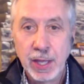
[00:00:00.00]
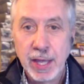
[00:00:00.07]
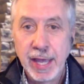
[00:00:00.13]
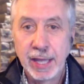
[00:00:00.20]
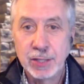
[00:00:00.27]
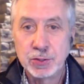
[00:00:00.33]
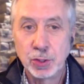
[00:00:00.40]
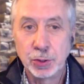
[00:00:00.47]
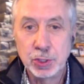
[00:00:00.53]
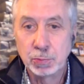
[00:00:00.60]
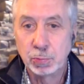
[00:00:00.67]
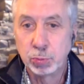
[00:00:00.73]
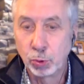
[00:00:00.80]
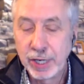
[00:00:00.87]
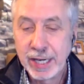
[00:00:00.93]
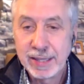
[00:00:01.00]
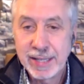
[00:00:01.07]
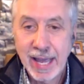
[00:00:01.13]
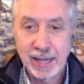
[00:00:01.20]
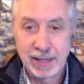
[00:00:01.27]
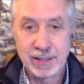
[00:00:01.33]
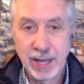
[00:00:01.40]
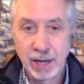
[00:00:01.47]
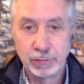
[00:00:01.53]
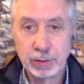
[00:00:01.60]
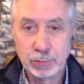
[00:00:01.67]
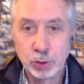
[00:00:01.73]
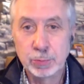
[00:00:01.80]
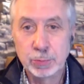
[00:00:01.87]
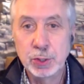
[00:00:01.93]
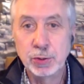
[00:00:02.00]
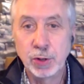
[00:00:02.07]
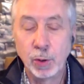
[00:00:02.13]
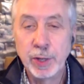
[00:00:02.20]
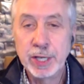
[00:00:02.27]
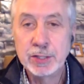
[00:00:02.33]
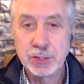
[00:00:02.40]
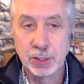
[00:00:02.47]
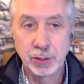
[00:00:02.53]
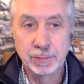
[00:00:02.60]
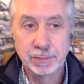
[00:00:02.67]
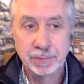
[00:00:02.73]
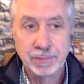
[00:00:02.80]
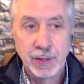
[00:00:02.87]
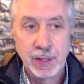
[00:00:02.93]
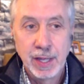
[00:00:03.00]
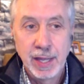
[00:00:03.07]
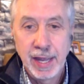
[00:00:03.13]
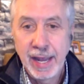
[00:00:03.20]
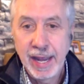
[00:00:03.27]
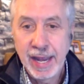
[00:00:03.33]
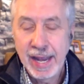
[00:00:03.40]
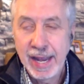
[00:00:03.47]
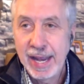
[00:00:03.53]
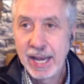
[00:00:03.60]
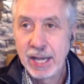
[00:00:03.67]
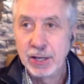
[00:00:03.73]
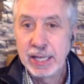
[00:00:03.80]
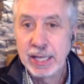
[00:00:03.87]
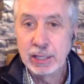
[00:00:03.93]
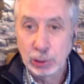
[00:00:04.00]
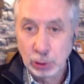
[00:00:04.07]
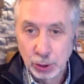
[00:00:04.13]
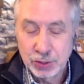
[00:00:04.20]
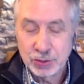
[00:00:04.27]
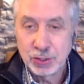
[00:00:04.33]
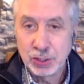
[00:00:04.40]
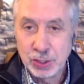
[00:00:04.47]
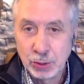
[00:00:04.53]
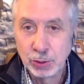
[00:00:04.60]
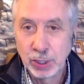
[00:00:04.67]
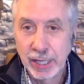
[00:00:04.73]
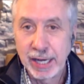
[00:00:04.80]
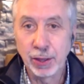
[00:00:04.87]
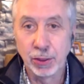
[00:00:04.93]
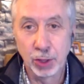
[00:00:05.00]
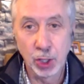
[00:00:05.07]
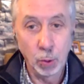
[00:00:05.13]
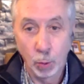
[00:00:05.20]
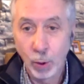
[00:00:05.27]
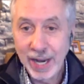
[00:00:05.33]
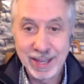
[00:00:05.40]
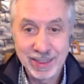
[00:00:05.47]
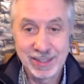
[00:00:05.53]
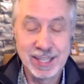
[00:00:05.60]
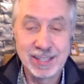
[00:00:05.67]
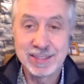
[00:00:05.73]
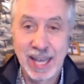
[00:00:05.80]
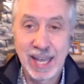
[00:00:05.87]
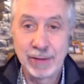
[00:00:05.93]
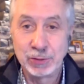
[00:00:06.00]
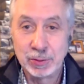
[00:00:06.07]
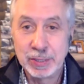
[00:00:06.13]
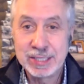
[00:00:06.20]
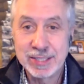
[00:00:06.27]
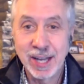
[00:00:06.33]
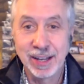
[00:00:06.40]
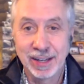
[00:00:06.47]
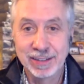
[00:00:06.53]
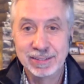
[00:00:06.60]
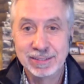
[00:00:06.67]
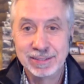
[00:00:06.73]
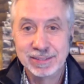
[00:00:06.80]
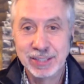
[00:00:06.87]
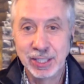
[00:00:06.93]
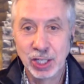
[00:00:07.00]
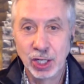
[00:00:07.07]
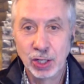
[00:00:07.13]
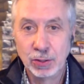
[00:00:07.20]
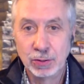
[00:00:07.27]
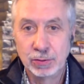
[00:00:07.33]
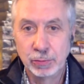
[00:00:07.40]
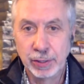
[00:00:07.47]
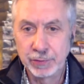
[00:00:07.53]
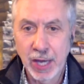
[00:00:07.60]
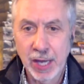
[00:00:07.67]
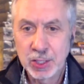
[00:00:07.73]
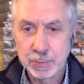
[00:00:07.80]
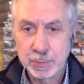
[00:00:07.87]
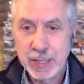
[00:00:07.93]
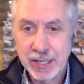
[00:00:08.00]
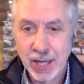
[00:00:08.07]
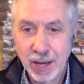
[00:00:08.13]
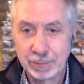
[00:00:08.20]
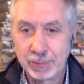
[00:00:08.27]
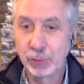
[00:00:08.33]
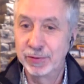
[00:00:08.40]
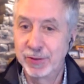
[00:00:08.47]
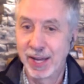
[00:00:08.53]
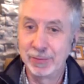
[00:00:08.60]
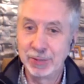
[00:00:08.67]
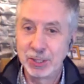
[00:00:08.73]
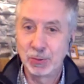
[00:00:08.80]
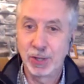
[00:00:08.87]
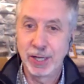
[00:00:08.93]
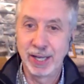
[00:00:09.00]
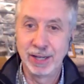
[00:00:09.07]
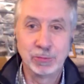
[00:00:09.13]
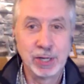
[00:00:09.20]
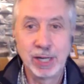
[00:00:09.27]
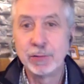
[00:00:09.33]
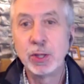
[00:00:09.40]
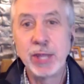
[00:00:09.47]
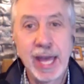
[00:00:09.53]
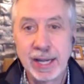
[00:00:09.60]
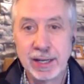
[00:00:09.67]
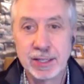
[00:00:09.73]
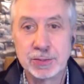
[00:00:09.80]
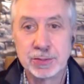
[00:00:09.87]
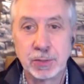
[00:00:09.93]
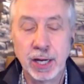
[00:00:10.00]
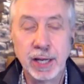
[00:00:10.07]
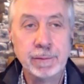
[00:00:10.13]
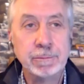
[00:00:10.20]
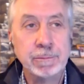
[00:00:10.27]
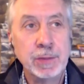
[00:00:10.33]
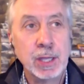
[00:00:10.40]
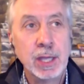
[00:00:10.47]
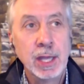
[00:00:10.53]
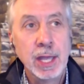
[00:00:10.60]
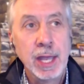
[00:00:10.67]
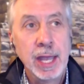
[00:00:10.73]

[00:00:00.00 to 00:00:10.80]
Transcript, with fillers: Yeah. And so you bring that into every room you go into. And it looks to you like the way things have to be done. Hmm. You know, we've got to speak up, we've got to be quiet, whatever that is, right? Yeah.